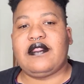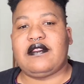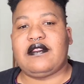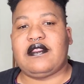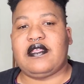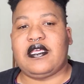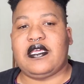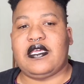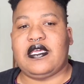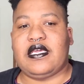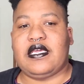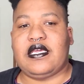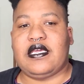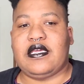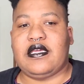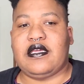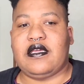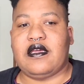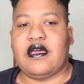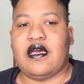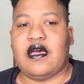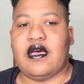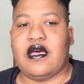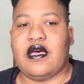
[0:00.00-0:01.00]

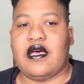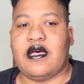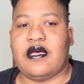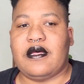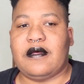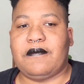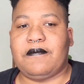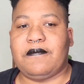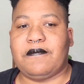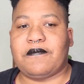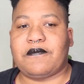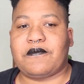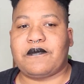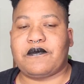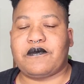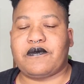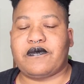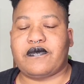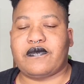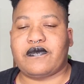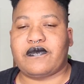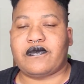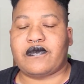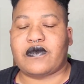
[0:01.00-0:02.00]
It
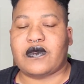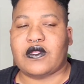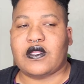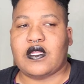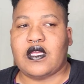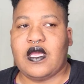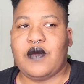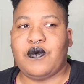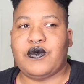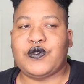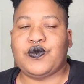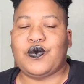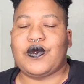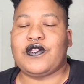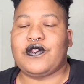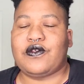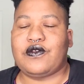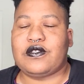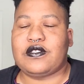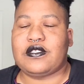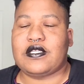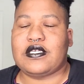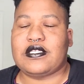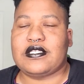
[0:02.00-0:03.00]
was one of
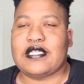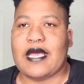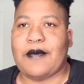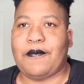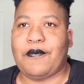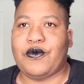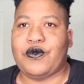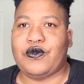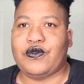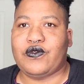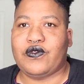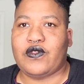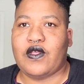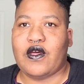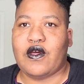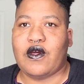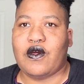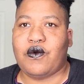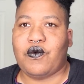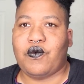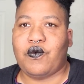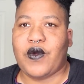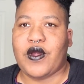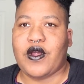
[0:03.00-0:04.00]
those examples,
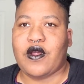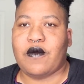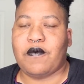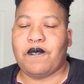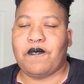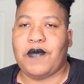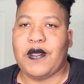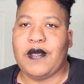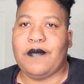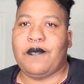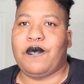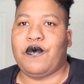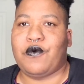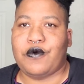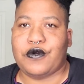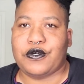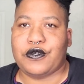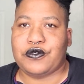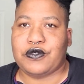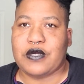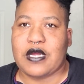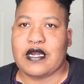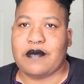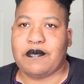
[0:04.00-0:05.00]
though, where people were
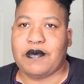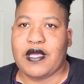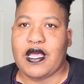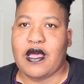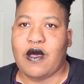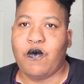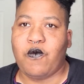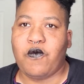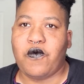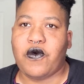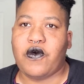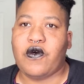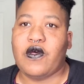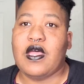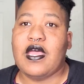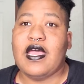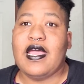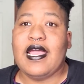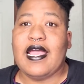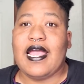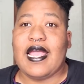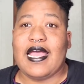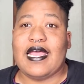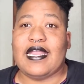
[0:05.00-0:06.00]
trying to be helpful,
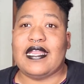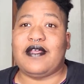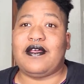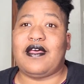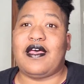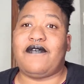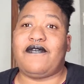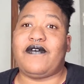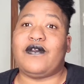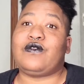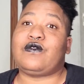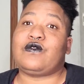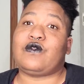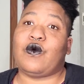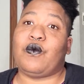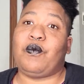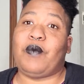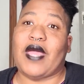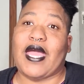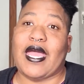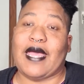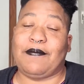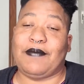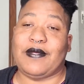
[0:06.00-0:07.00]
and I felt so
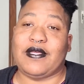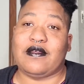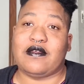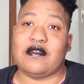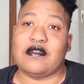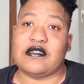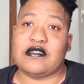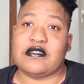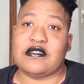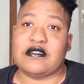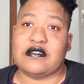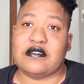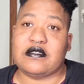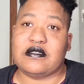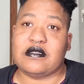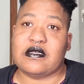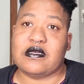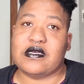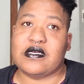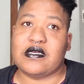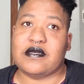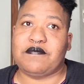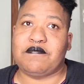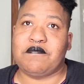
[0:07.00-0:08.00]
bad because
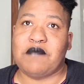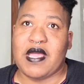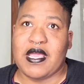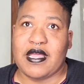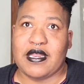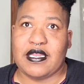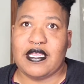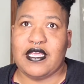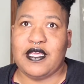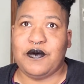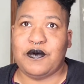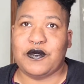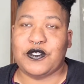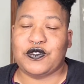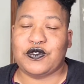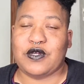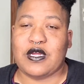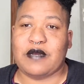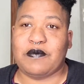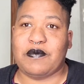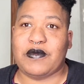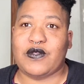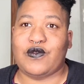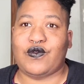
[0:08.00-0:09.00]
Manny was
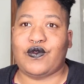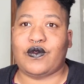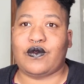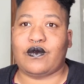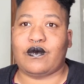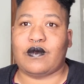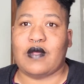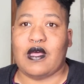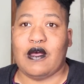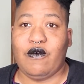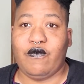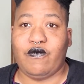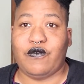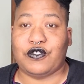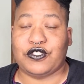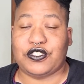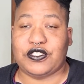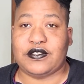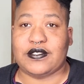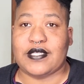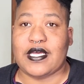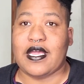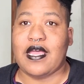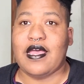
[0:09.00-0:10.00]
trying to be helpful.
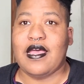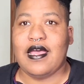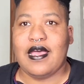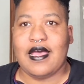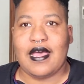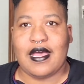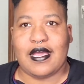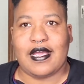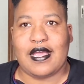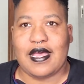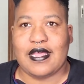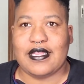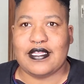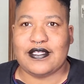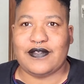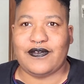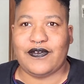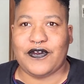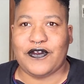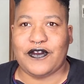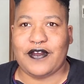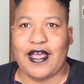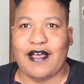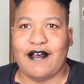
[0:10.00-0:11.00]
She's like, I got this
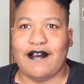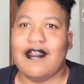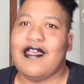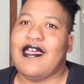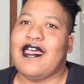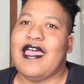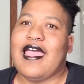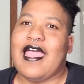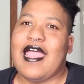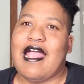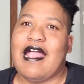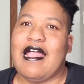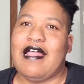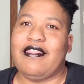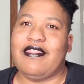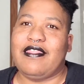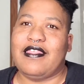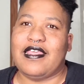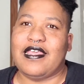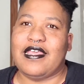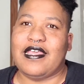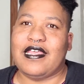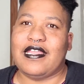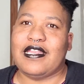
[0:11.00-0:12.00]
figured out. And
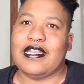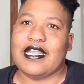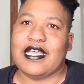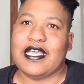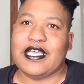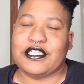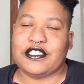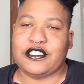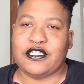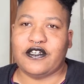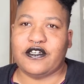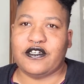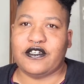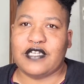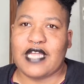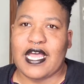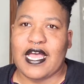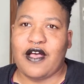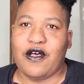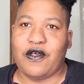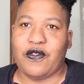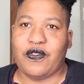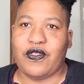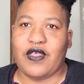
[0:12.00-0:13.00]
then it turned
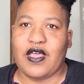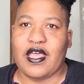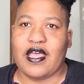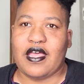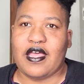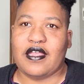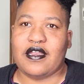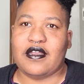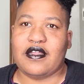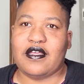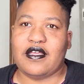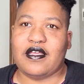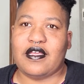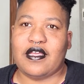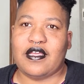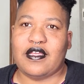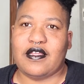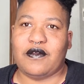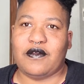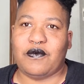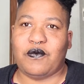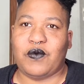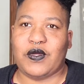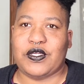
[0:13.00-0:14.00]
out that
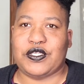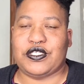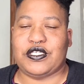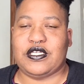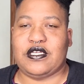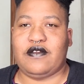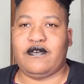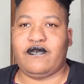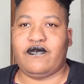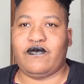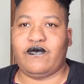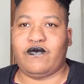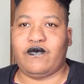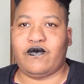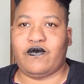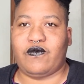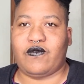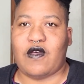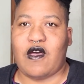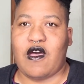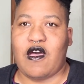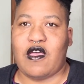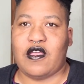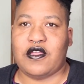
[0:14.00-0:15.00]
what she
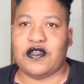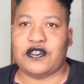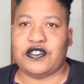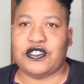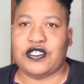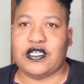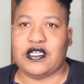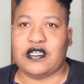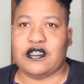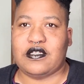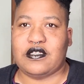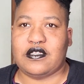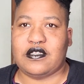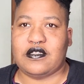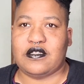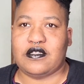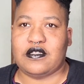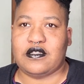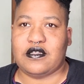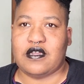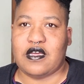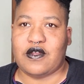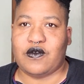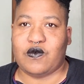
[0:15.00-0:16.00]
thought she had
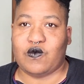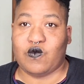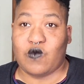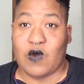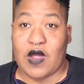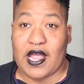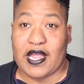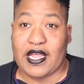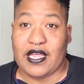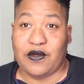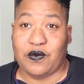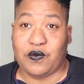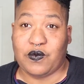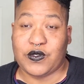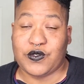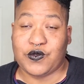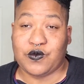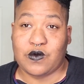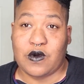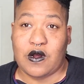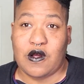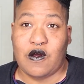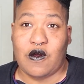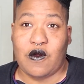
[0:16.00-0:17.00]
done right was
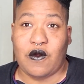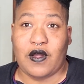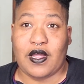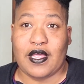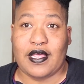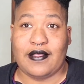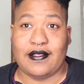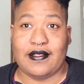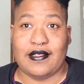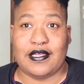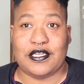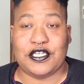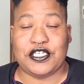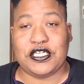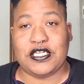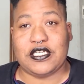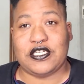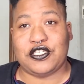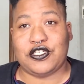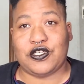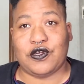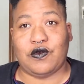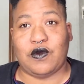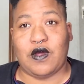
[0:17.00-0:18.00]
wrong, and then
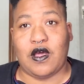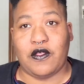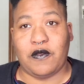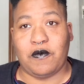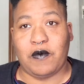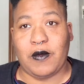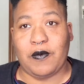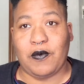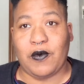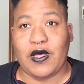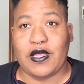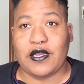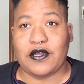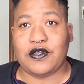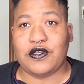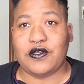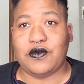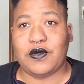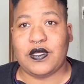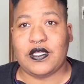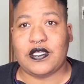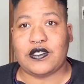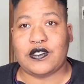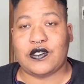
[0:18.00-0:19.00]
she'd shown other people how to
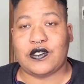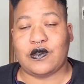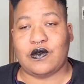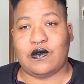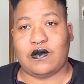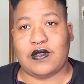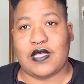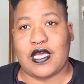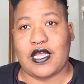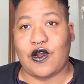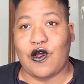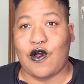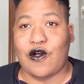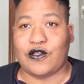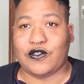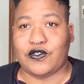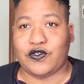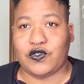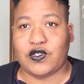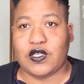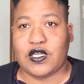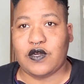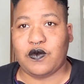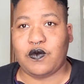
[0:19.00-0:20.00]
do it, so they'd
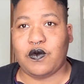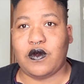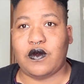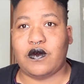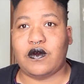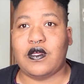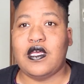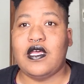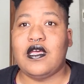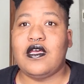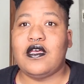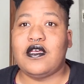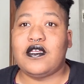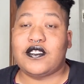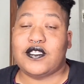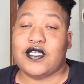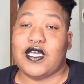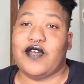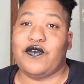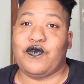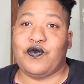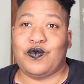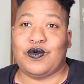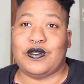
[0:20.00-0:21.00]
also done it wrong. So
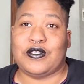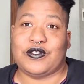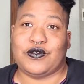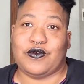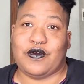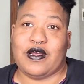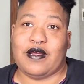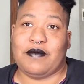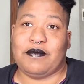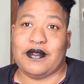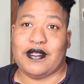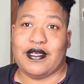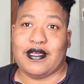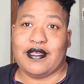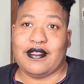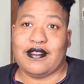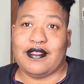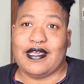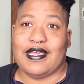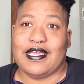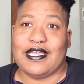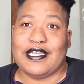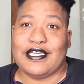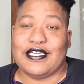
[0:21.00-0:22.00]
everyone's scrambling in
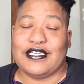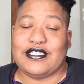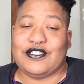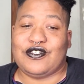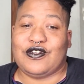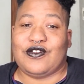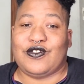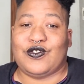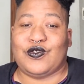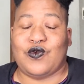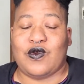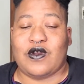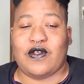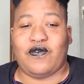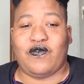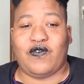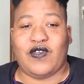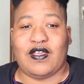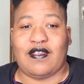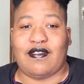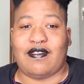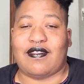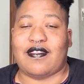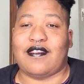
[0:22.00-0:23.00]
the end to sort of
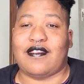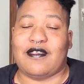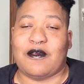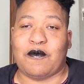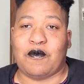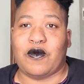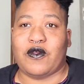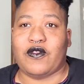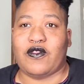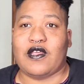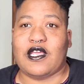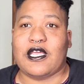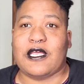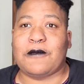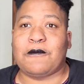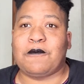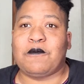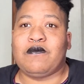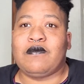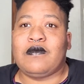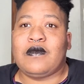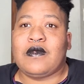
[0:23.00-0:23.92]
fix the zipper thing.